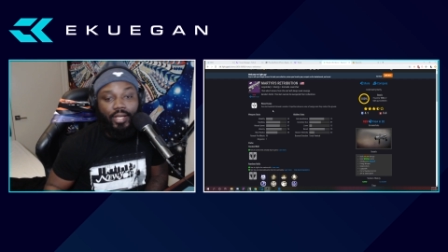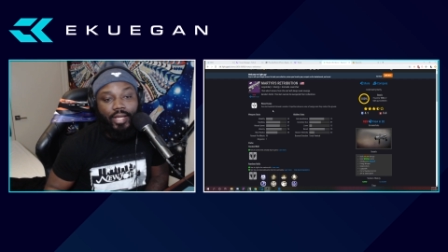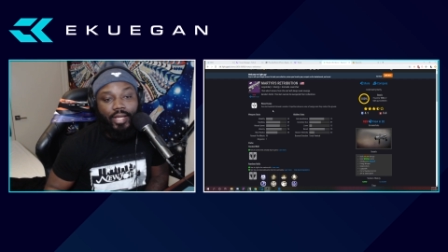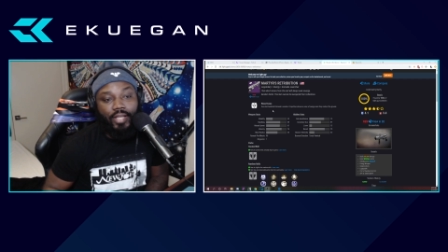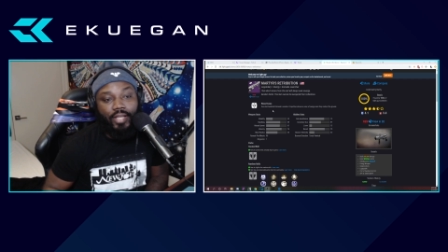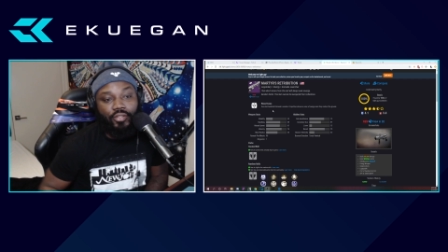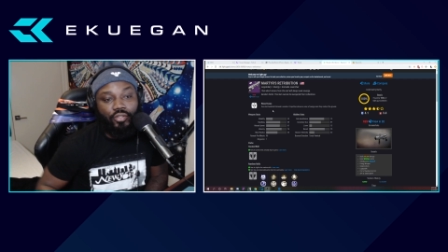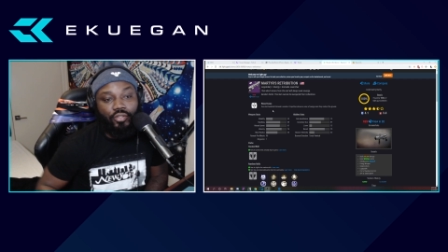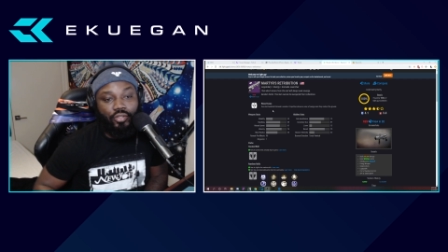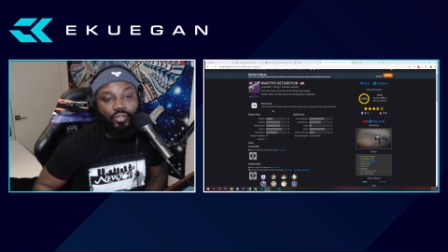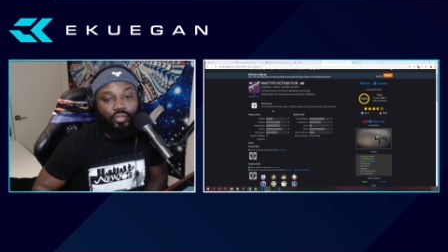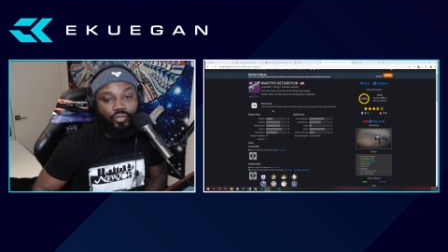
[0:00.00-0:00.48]

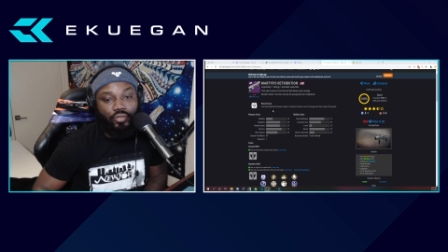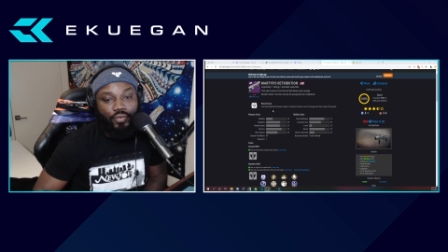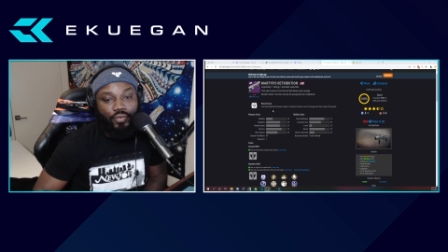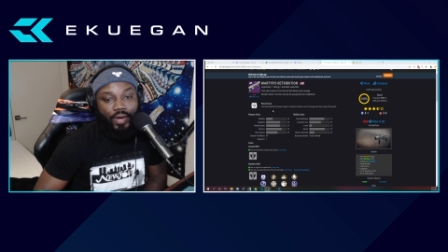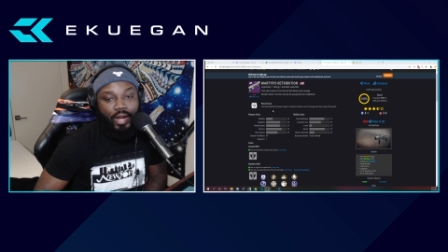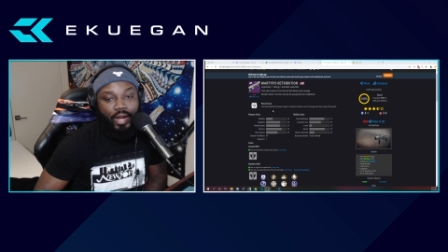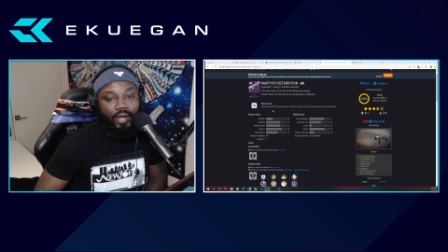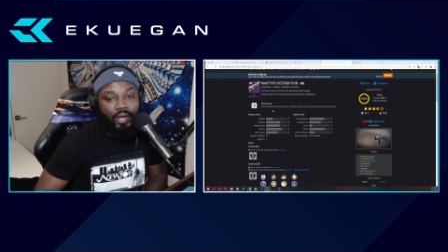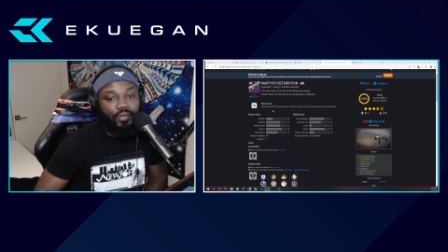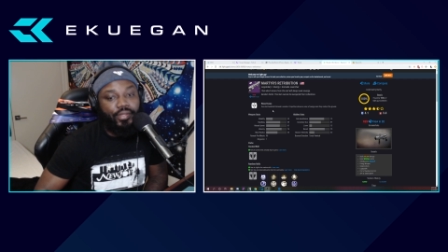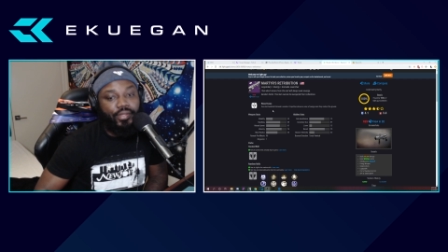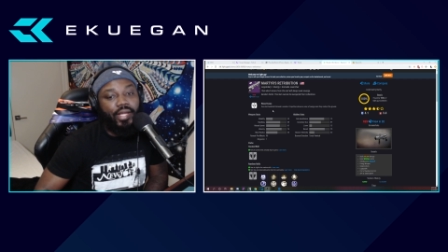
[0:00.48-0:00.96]
lands on the
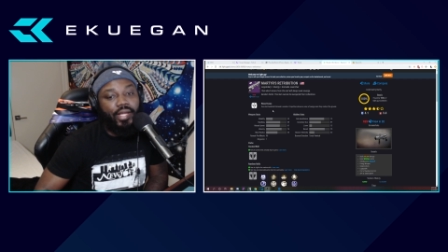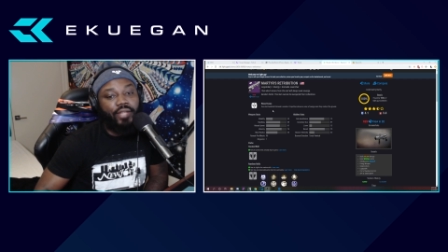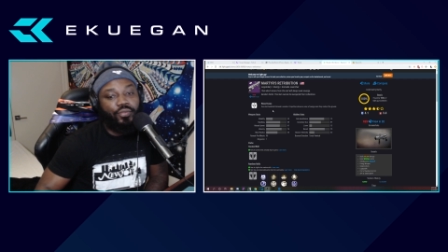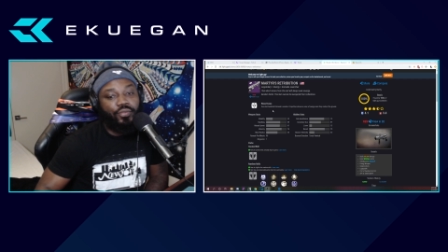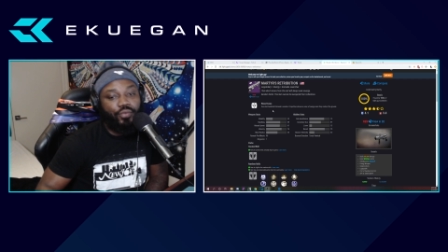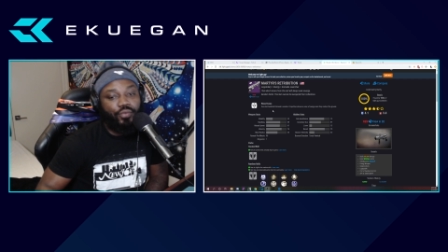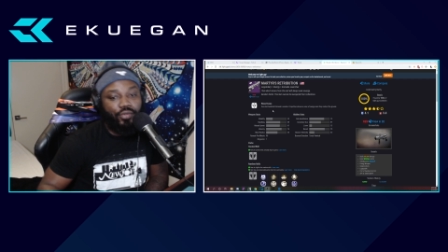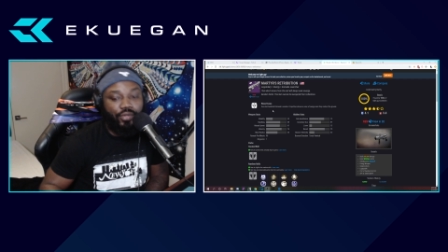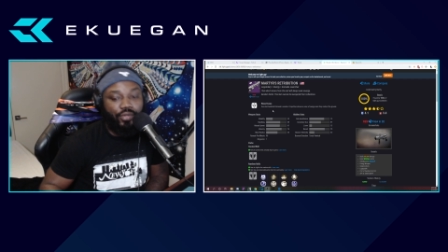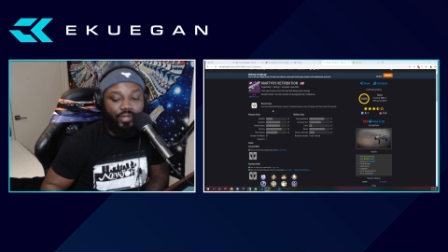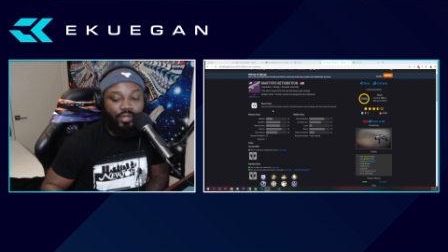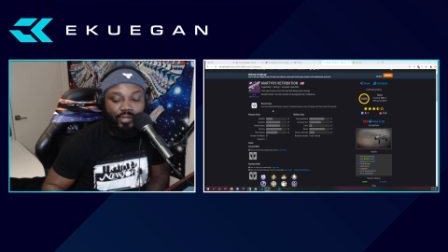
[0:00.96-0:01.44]
ground, that's
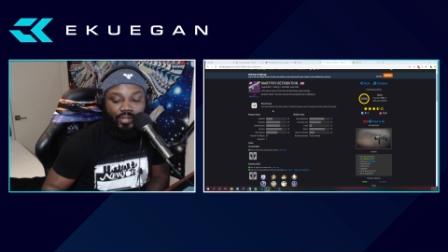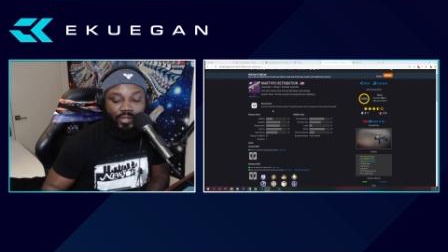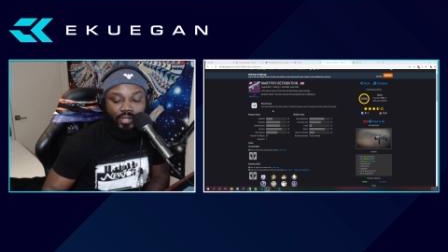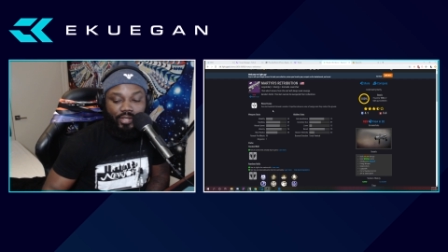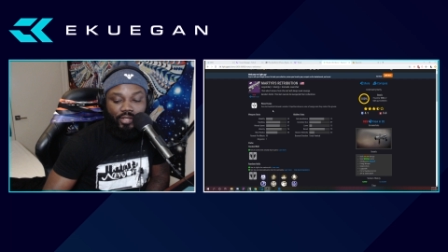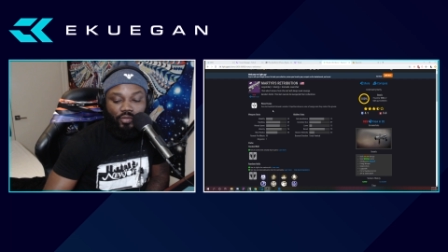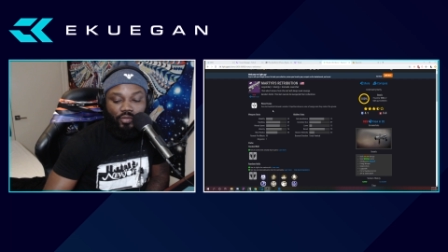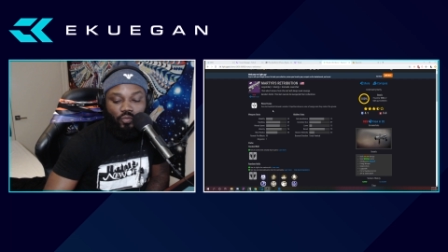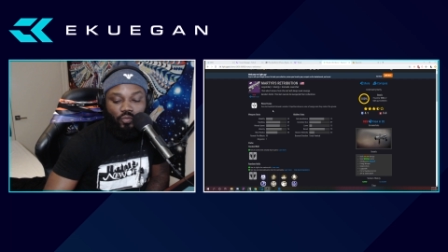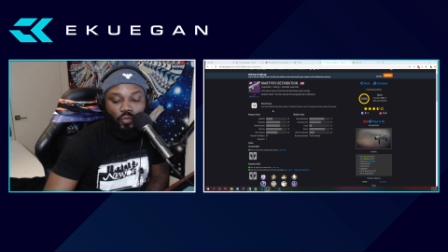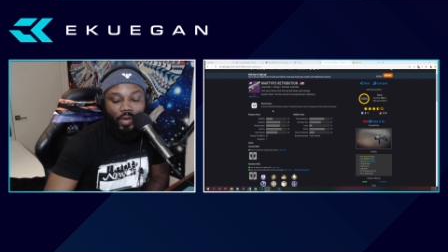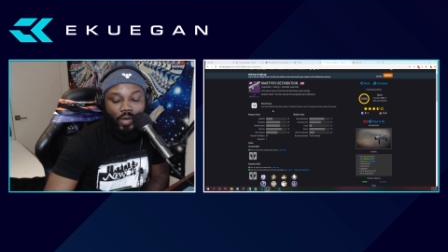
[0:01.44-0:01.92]
when you're gonna
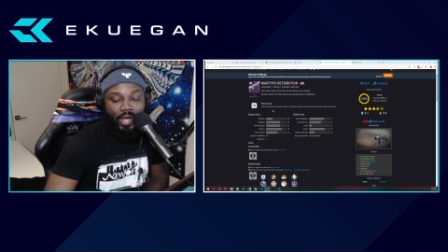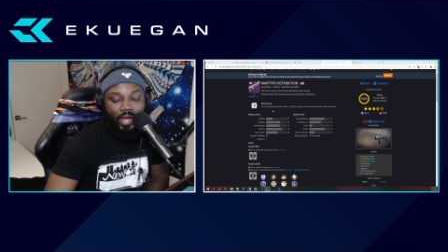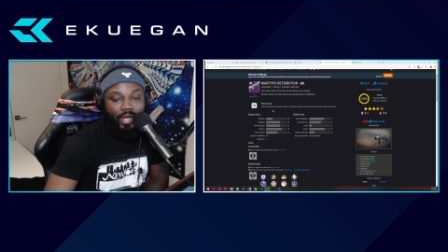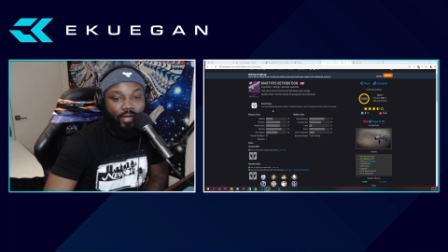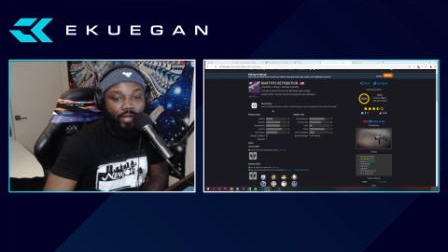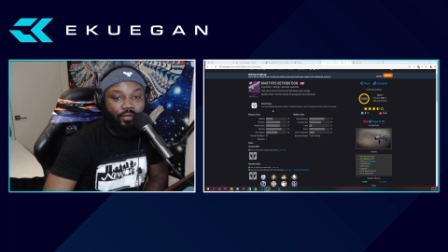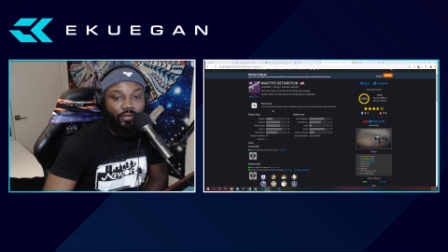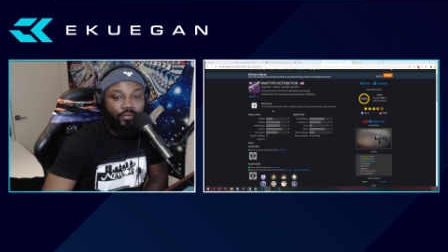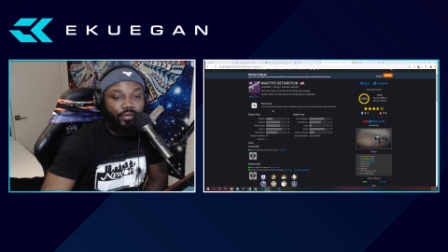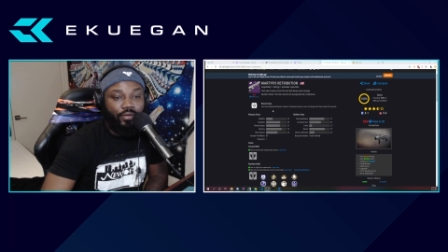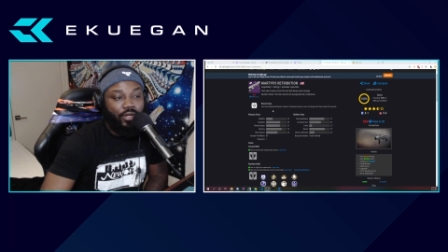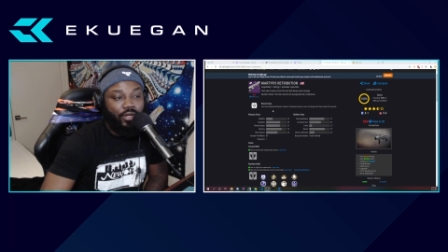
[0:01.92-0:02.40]
see the
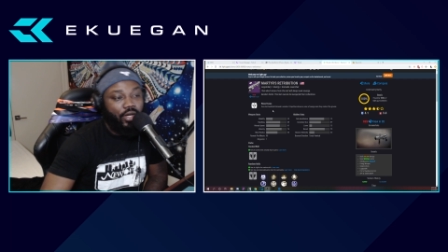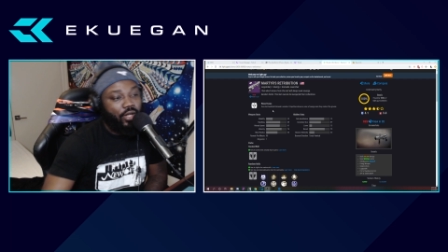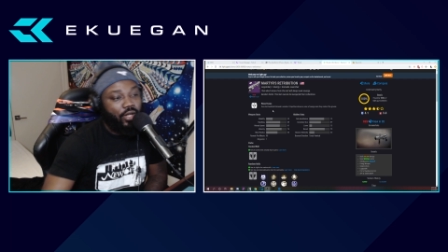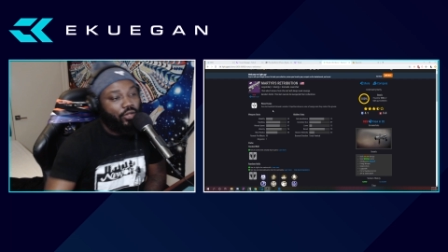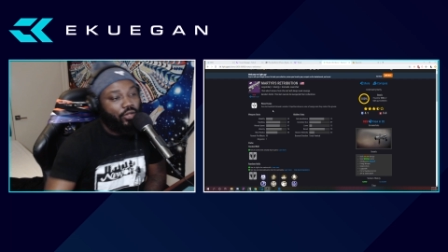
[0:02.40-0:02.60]
wave.